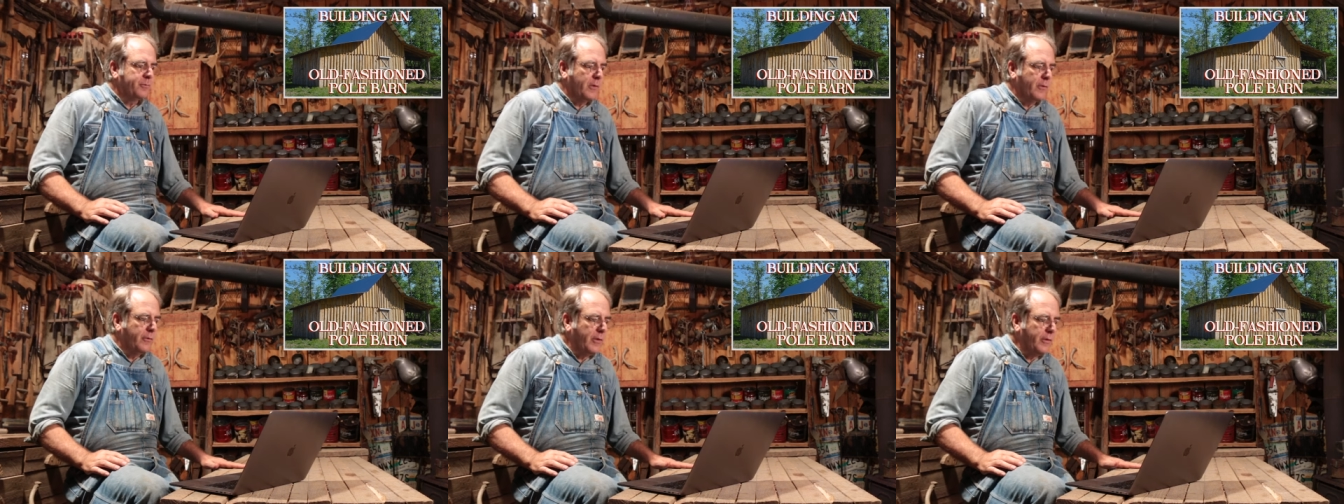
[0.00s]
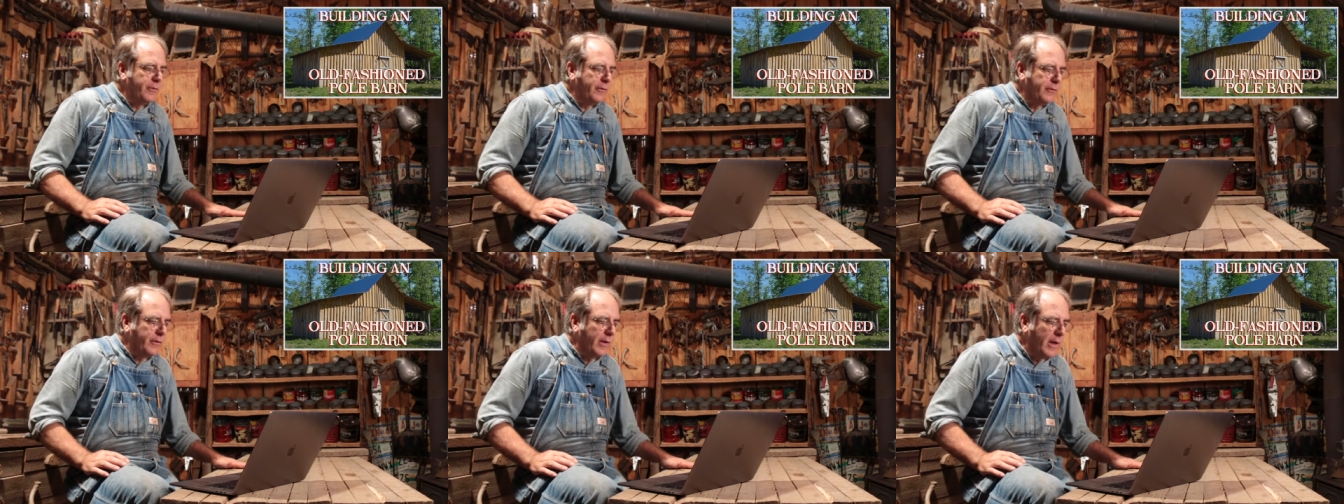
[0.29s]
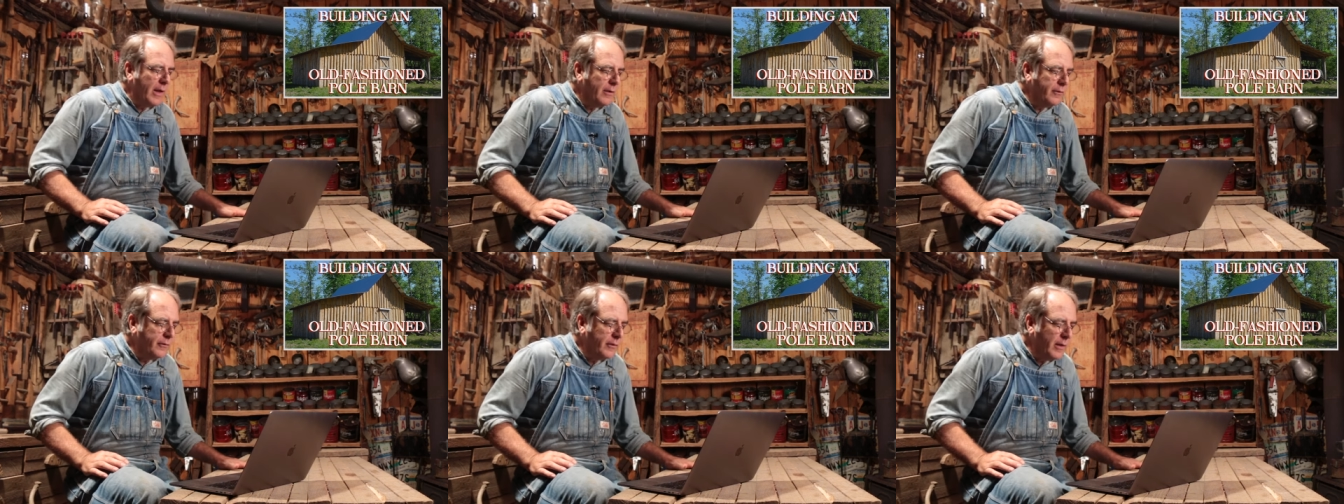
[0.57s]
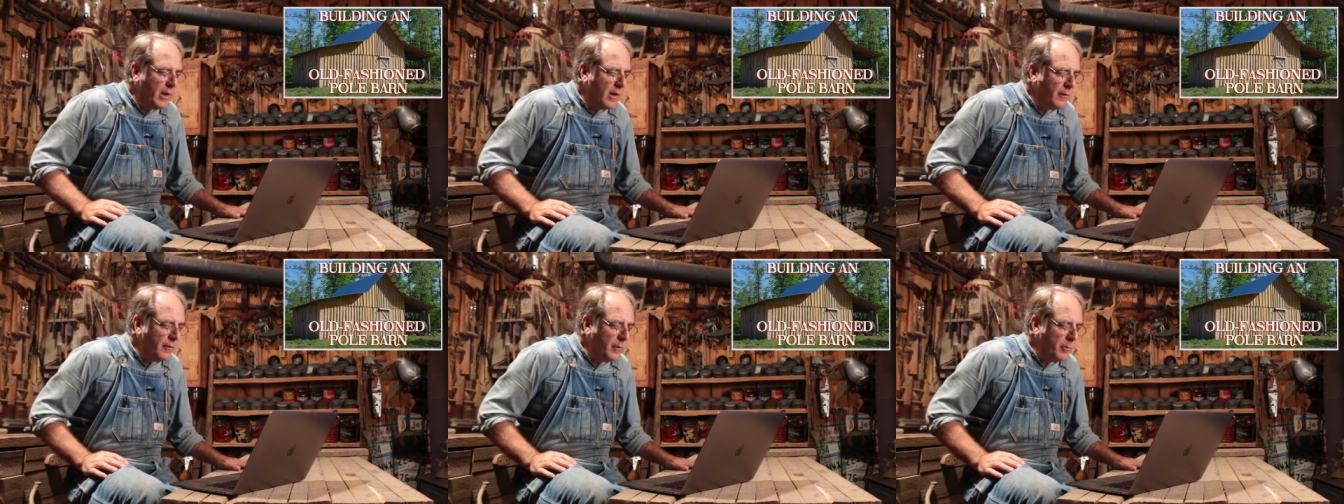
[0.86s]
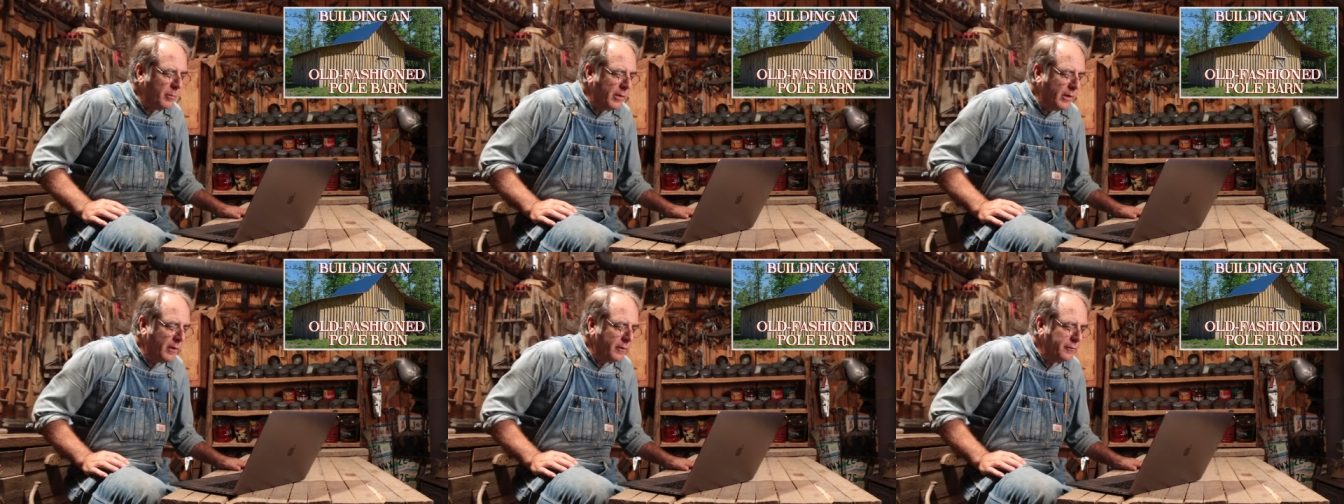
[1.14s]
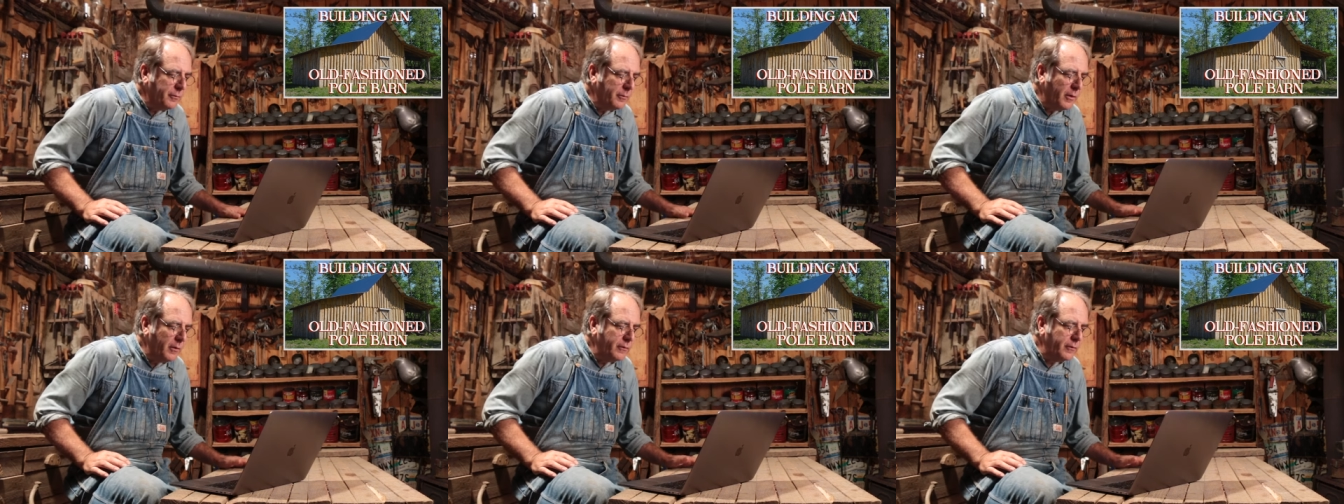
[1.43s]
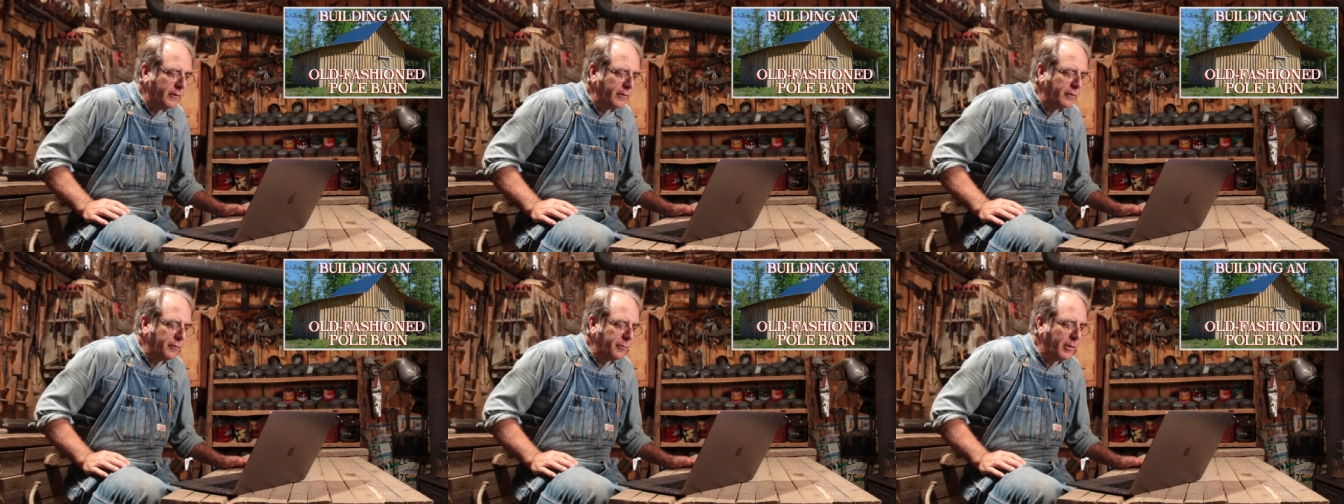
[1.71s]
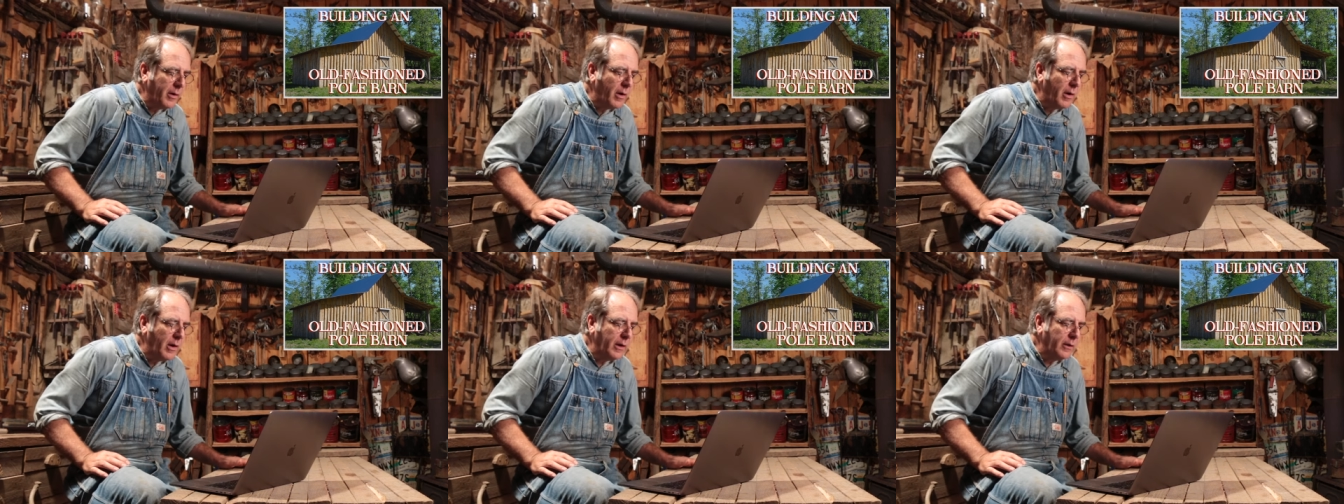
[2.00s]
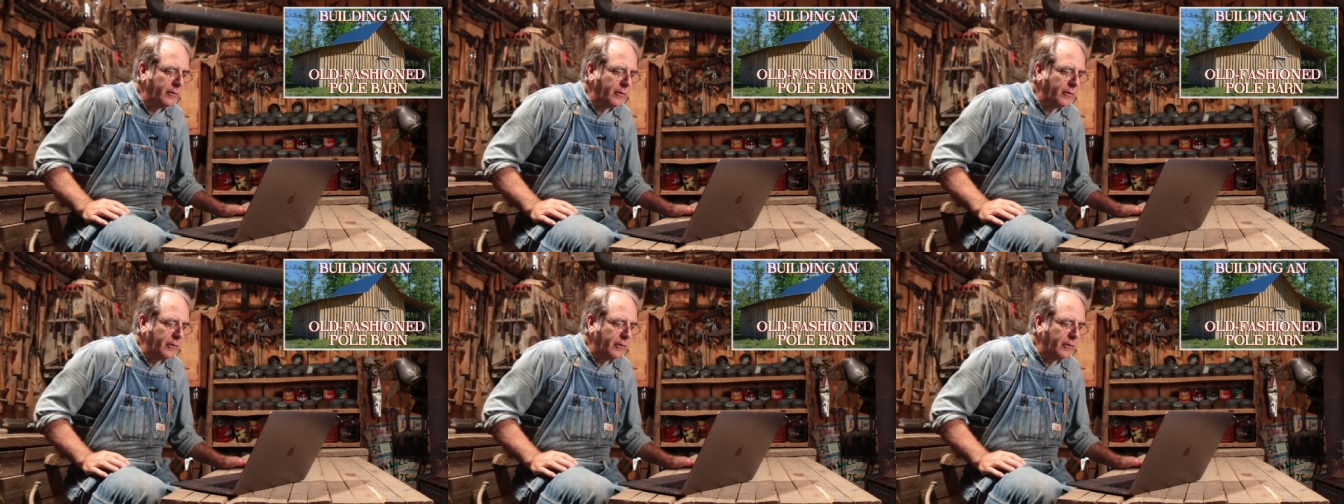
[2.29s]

This is hands down the best, most inspiring